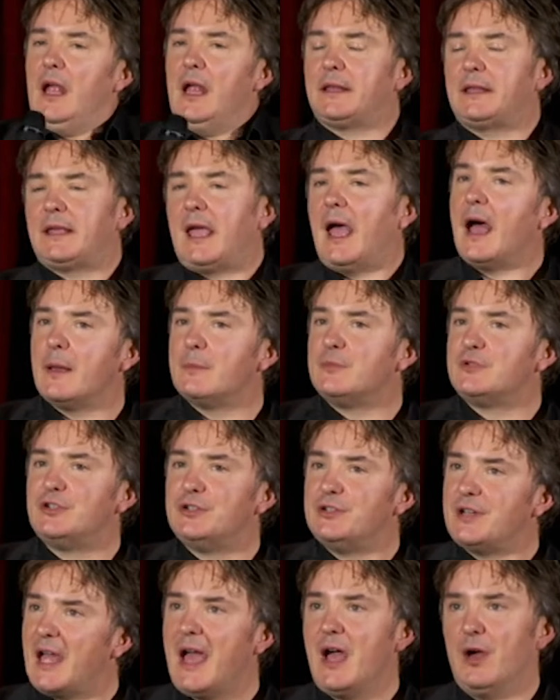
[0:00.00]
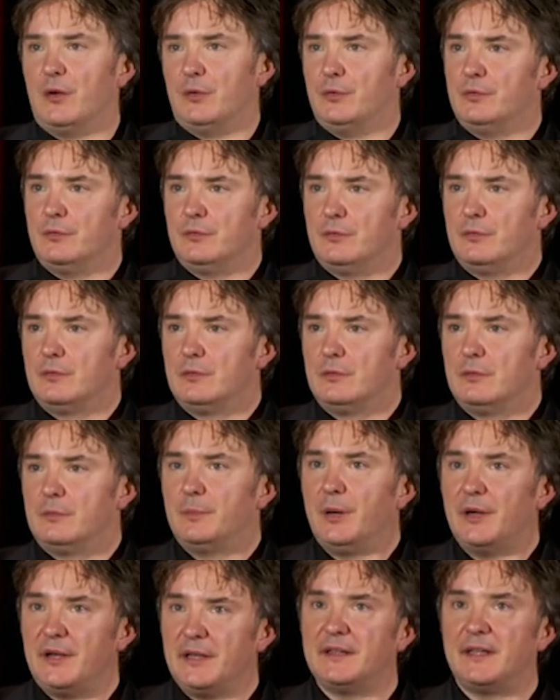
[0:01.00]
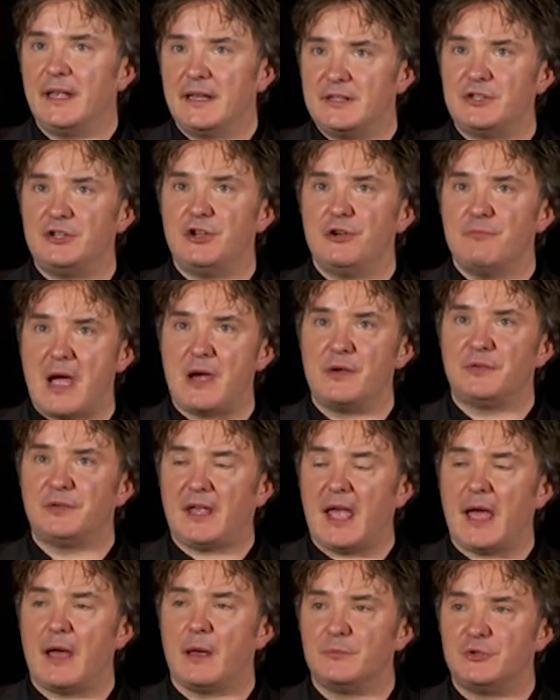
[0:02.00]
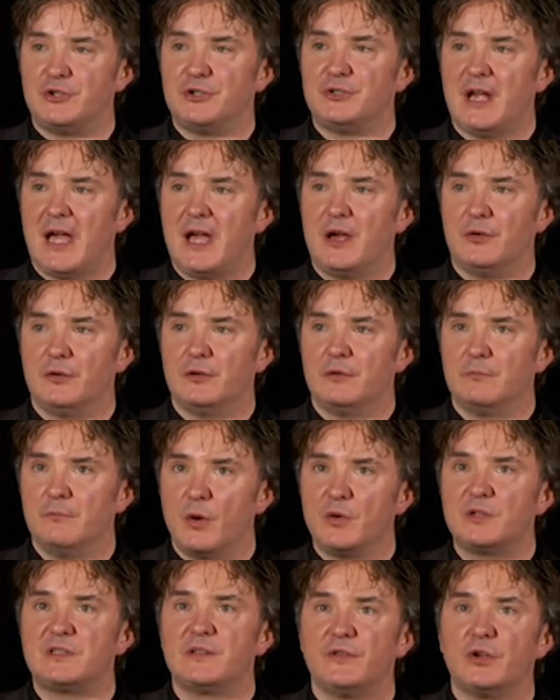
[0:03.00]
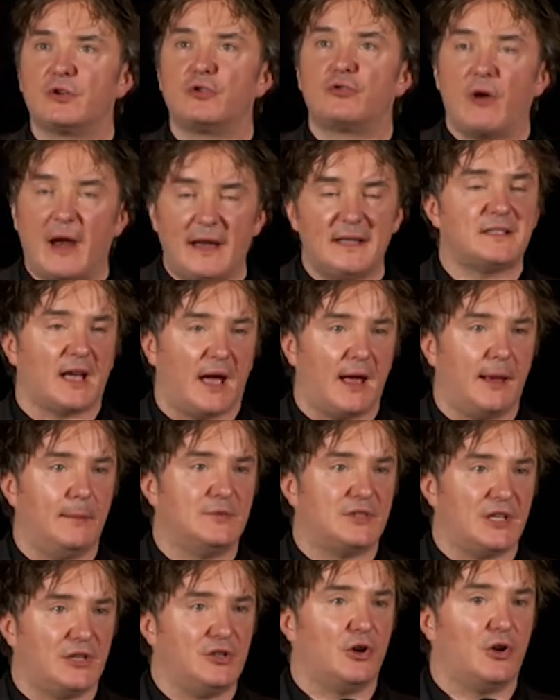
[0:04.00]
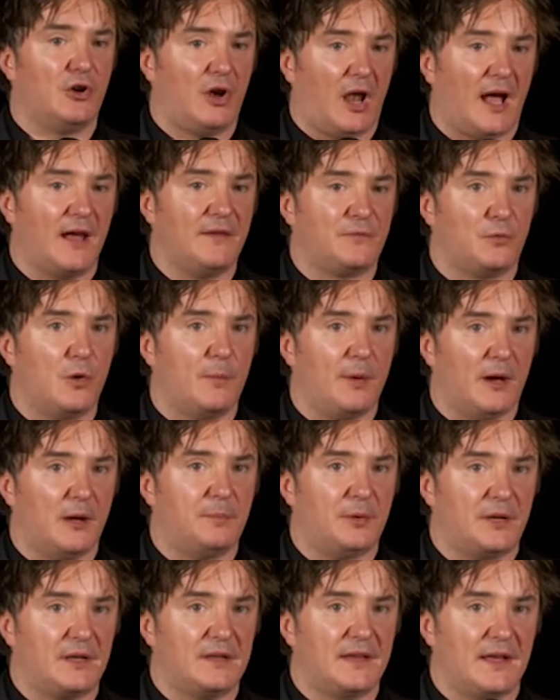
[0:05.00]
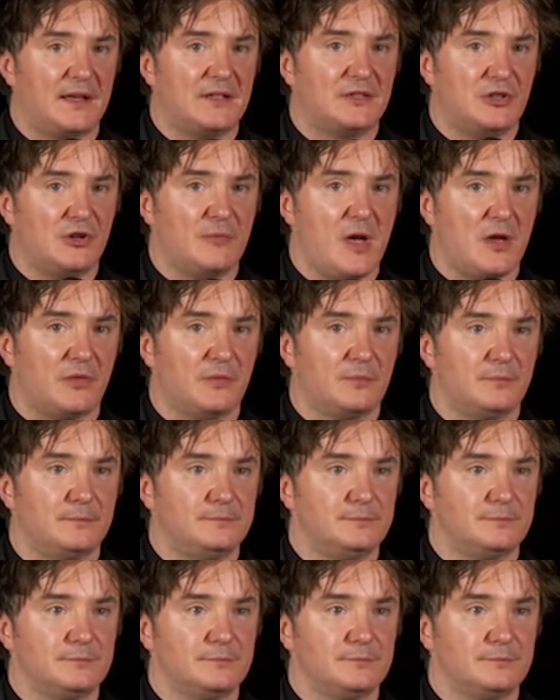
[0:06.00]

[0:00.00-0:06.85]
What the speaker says: It calms you down. Putting things in your mouth calms you down. Most of the great times in your life were about putting things in your mouth.